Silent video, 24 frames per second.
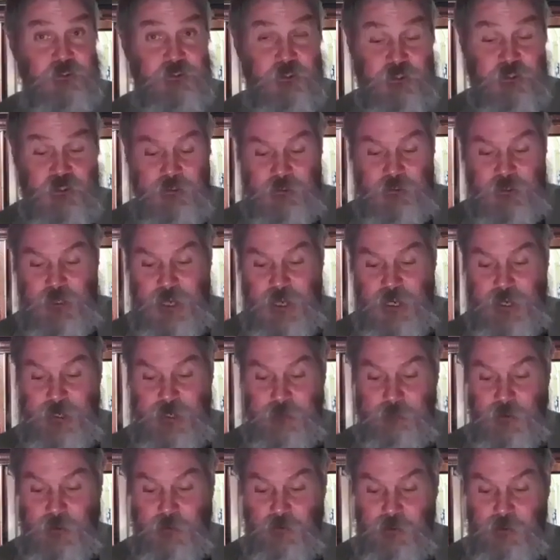And the
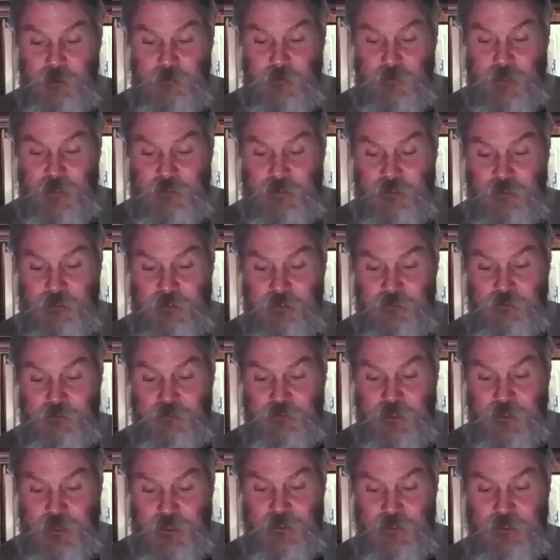reason I am the only
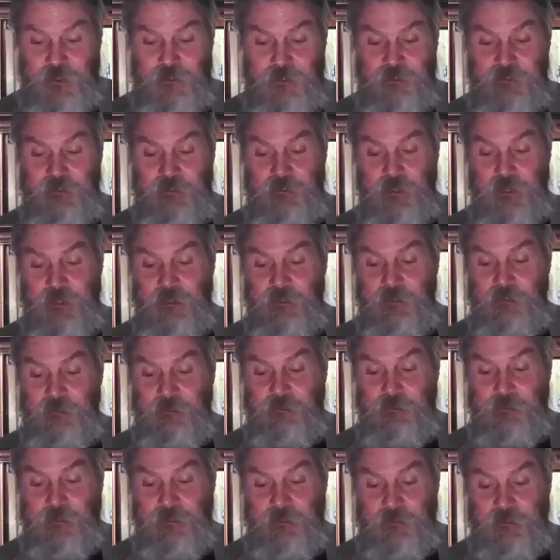man to understand
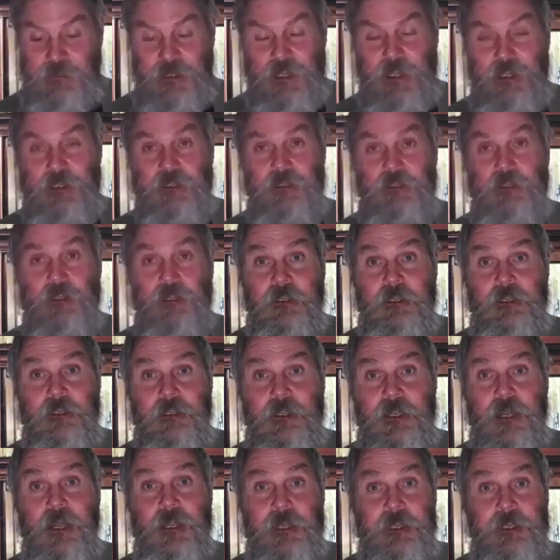these things is
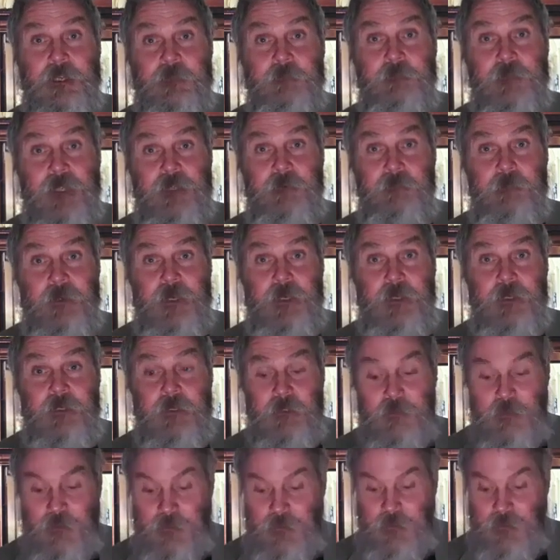that I
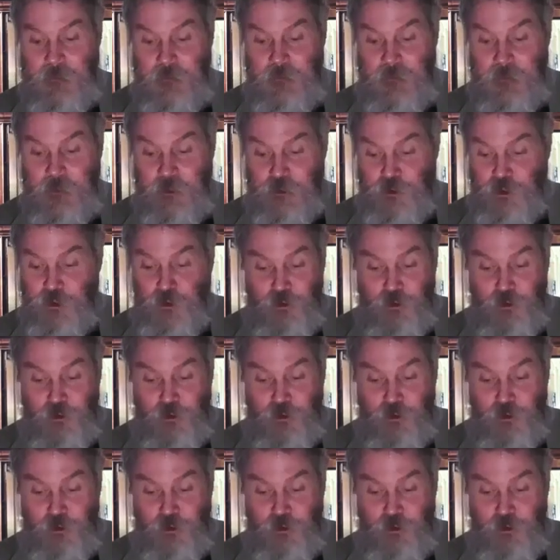am that man.